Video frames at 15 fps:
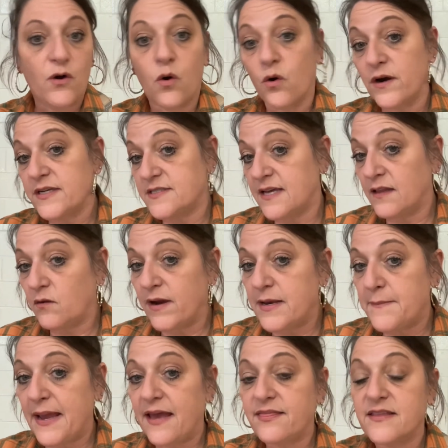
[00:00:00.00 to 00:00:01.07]
or accelerated
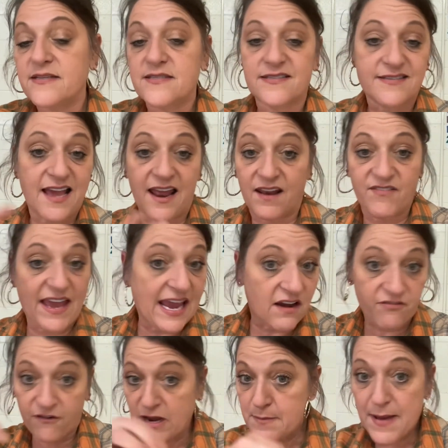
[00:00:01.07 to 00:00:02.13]
math. This is kind of
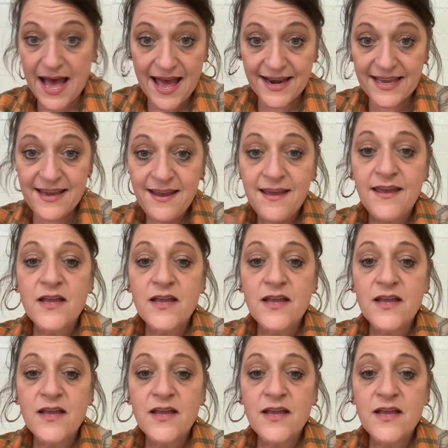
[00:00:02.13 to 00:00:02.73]
everybody.